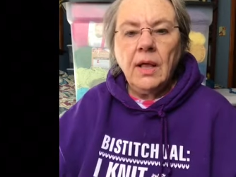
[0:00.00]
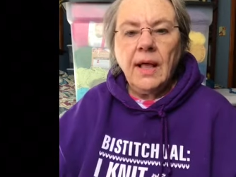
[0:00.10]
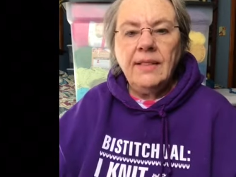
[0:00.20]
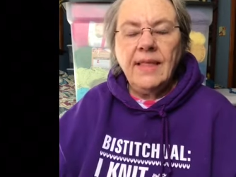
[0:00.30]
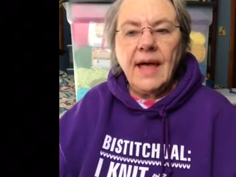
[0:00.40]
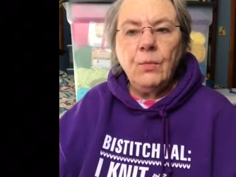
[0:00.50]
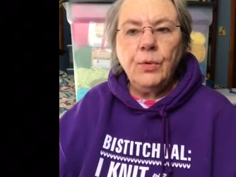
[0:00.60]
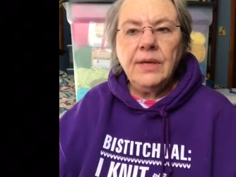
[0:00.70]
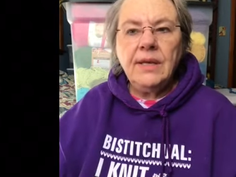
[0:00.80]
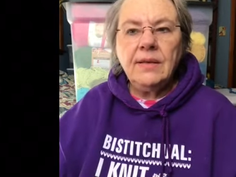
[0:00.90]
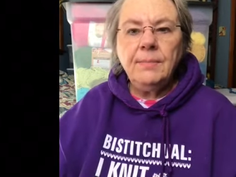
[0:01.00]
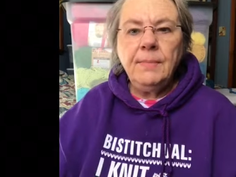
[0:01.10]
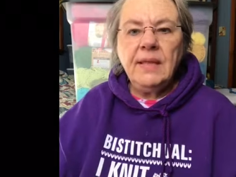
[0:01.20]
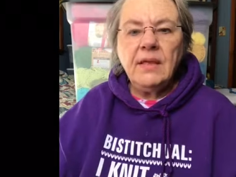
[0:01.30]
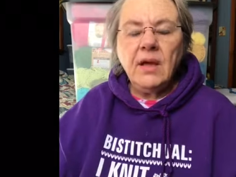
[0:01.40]
and that would get
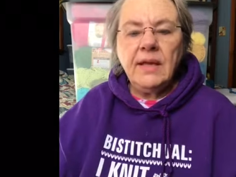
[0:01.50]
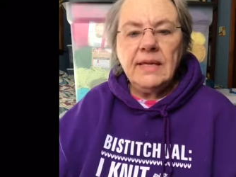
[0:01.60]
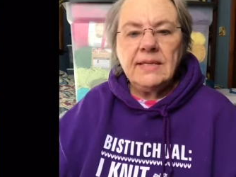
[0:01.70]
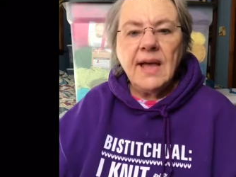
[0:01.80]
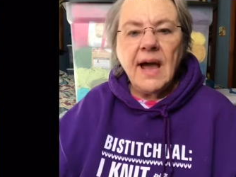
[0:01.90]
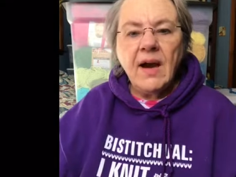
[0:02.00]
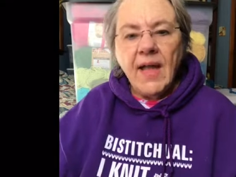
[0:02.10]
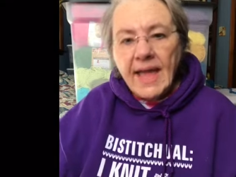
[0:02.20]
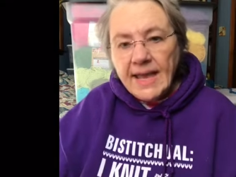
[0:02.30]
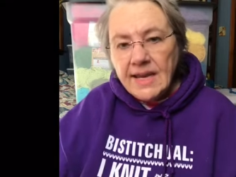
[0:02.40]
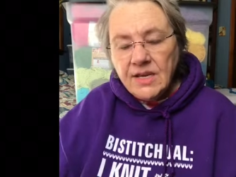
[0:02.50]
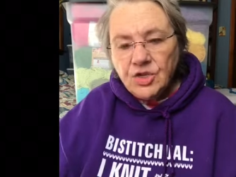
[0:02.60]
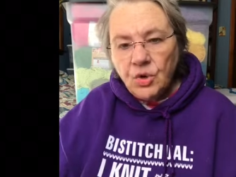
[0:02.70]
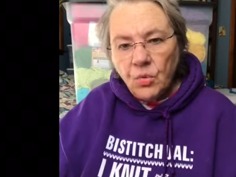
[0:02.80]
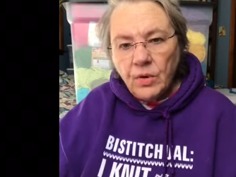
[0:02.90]
me the entire 80
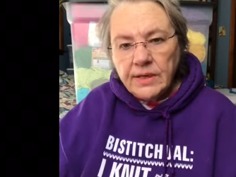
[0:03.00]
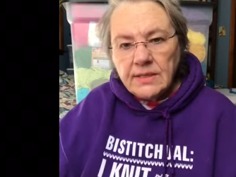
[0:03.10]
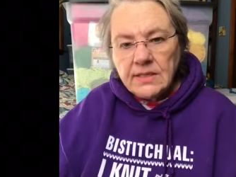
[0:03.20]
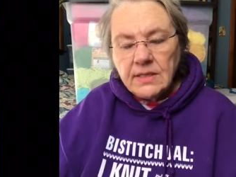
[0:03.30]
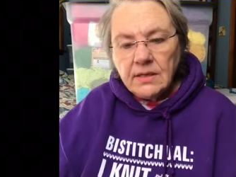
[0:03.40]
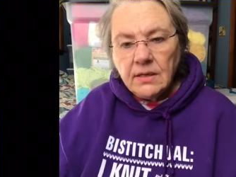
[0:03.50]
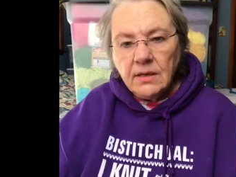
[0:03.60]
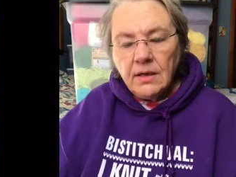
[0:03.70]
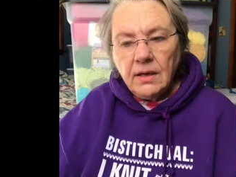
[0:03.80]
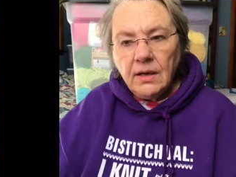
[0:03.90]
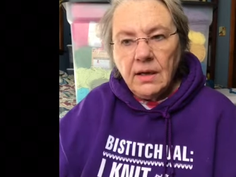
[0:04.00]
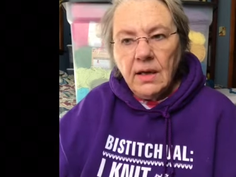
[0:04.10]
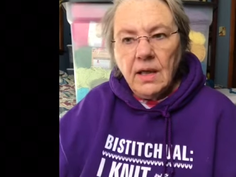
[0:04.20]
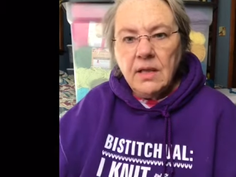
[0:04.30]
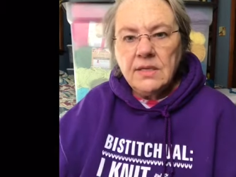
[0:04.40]
joined
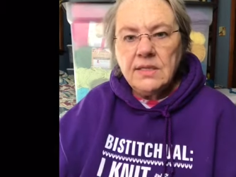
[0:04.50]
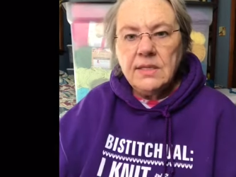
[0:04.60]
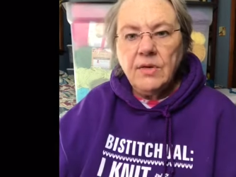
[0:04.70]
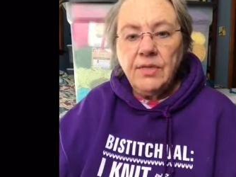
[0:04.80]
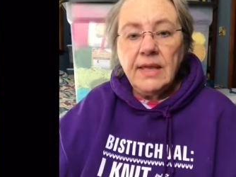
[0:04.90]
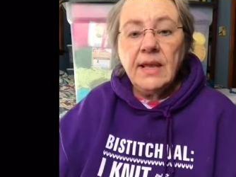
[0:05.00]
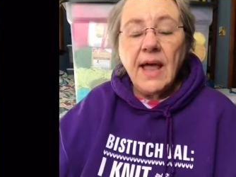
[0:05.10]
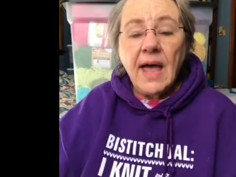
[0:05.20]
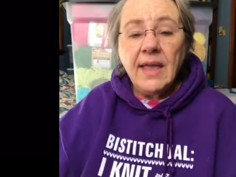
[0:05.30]
so then I